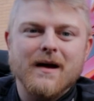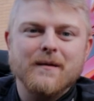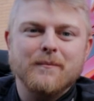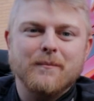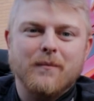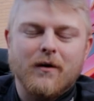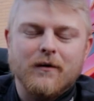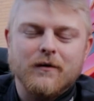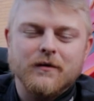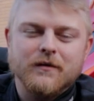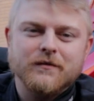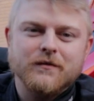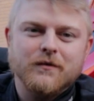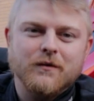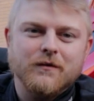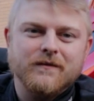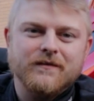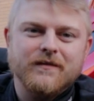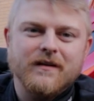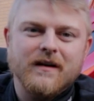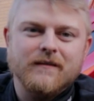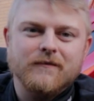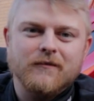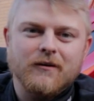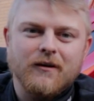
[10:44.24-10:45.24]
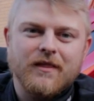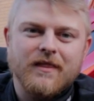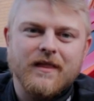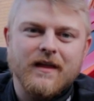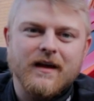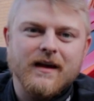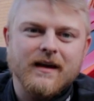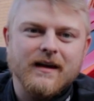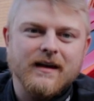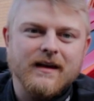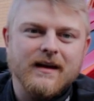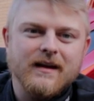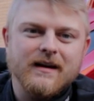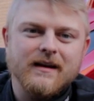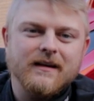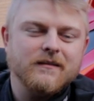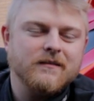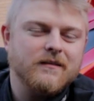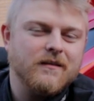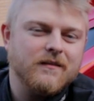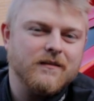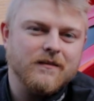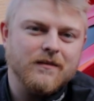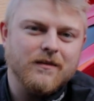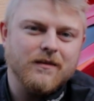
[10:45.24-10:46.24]
personal favorite thing, and
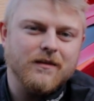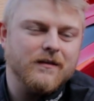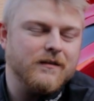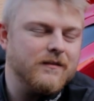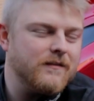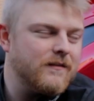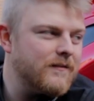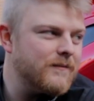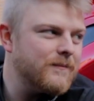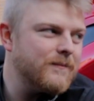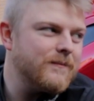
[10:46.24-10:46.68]
is the